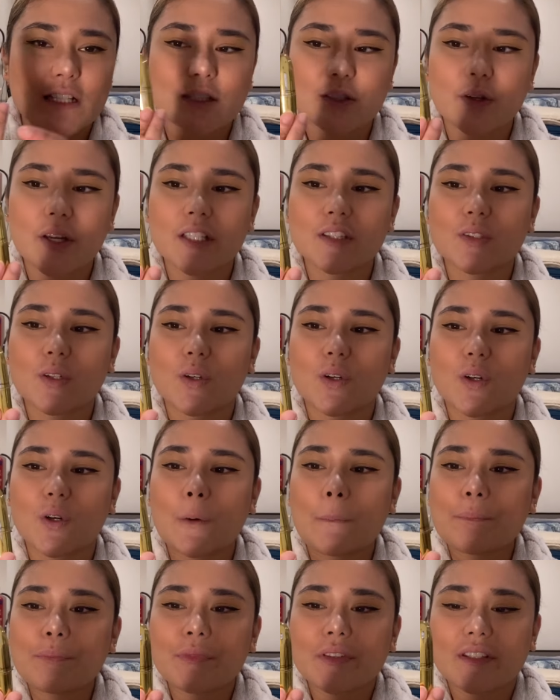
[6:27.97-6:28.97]
So, ito,
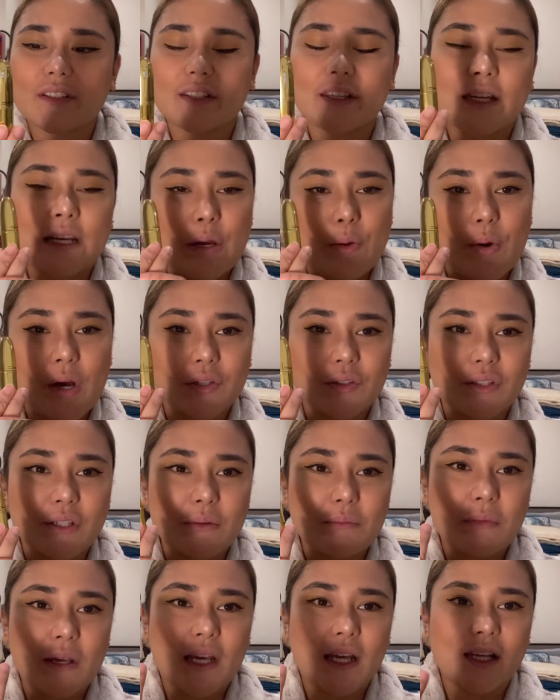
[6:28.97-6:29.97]
ginawa to ni
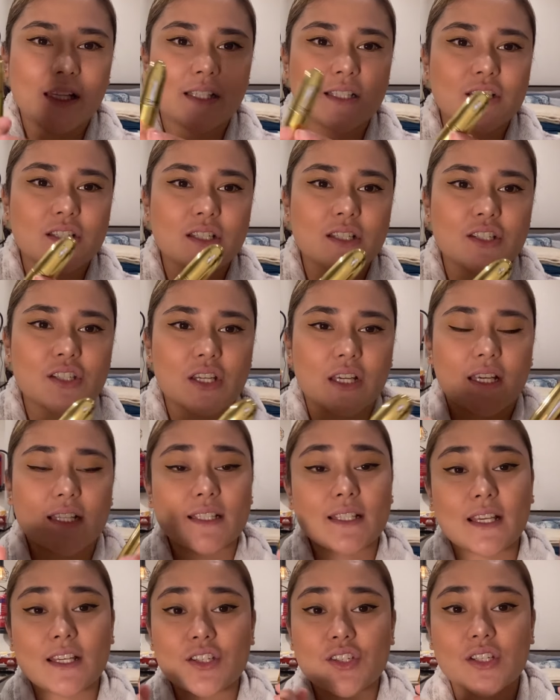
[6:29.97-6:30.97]
Mane.
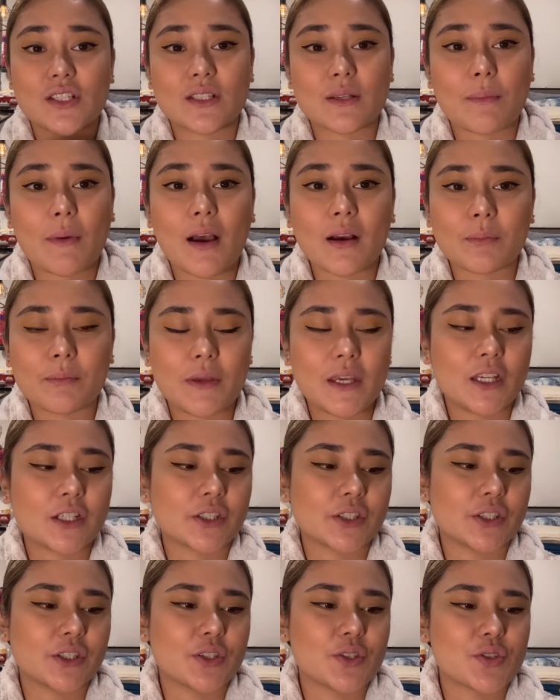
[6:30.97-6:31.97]
Kasi she's a mock
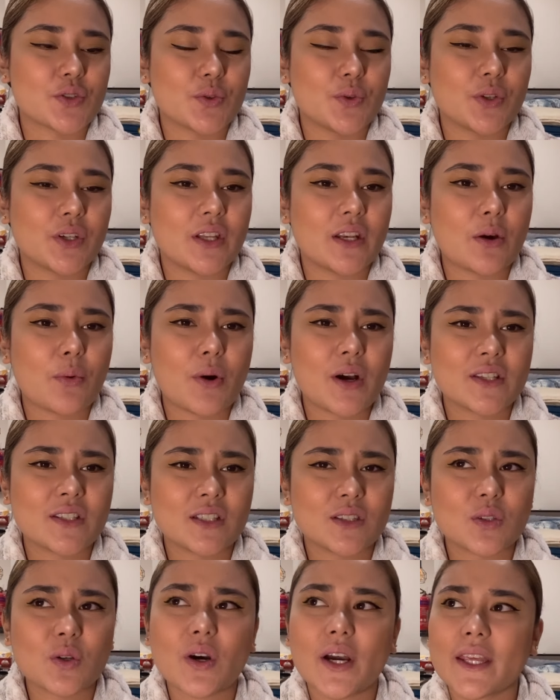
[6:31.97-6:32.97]
maker. So, ginawa
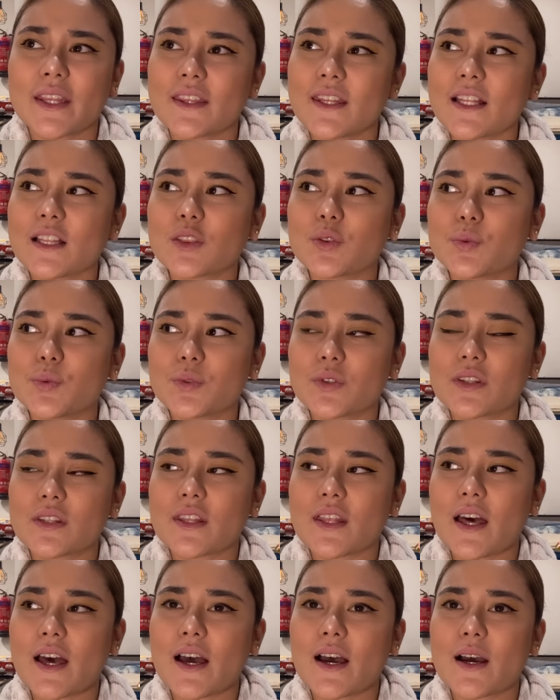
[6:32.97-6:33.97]
niya to, I think,
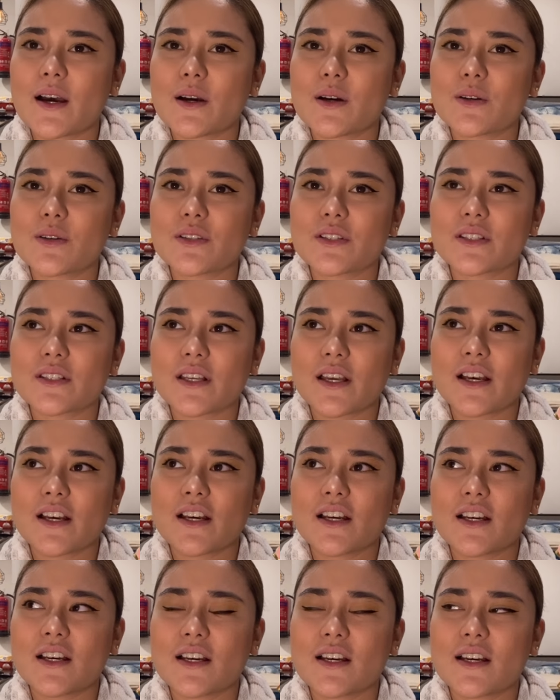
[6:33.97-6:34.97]

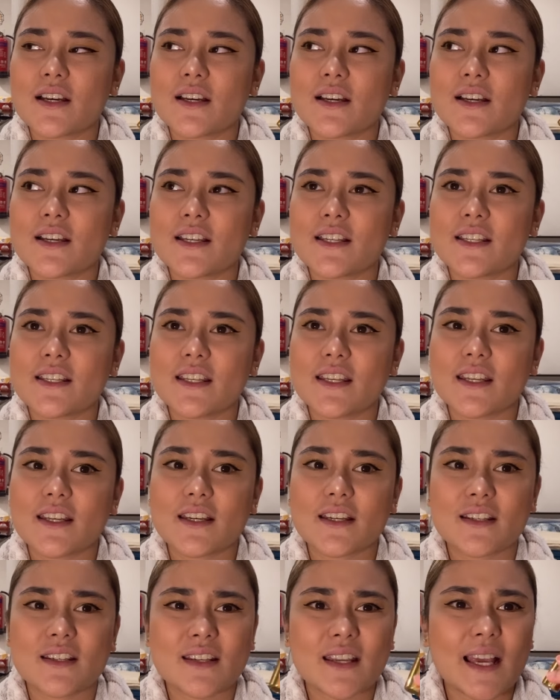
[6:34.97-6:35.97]

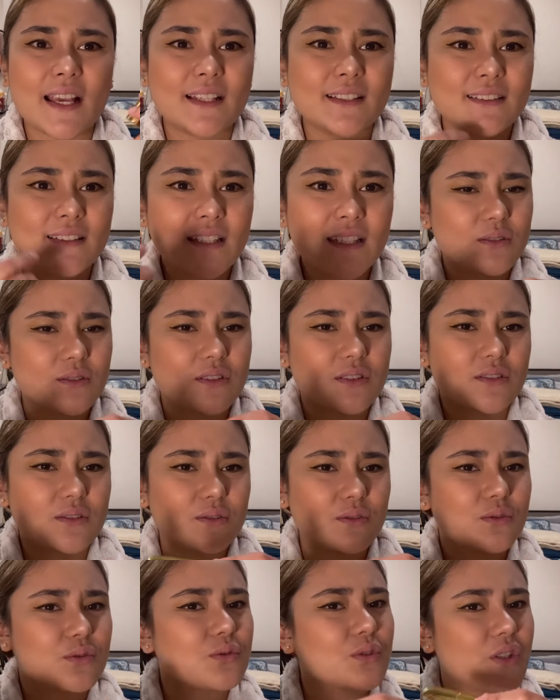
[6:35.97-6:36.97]
2019?
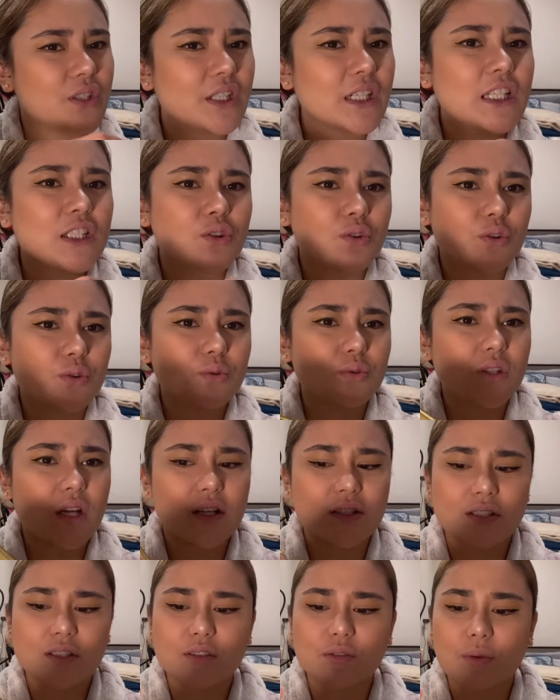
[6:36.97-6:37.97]
Early
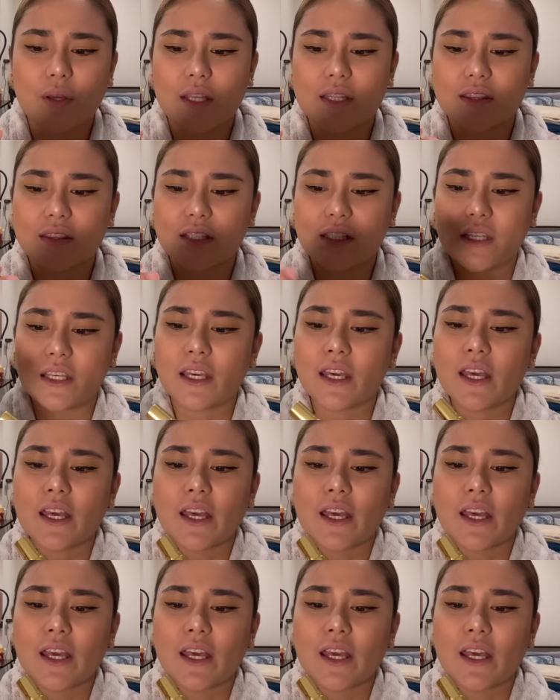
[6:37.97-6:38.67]
2020.